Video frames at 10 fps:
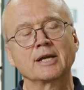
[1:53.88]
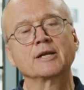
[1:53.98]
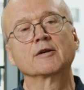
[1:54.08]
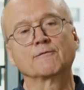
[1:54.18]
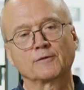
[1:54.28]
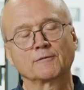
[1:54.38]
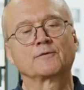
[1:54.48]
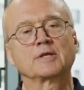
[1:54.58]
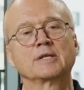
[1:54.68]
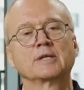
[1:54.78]
in a
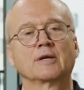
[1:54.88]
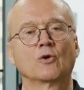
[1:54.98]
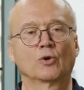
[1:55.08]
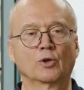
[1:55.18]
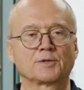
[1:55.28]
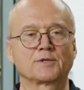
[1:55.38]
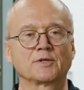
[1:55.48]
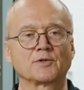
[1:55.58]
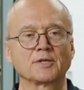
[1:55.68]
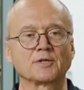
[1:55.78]
50 Hertz
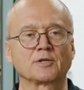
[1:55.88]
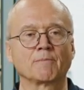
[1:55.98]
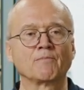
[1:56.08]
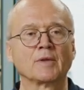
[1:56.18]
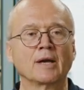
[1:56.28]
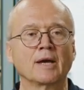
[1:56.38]
system.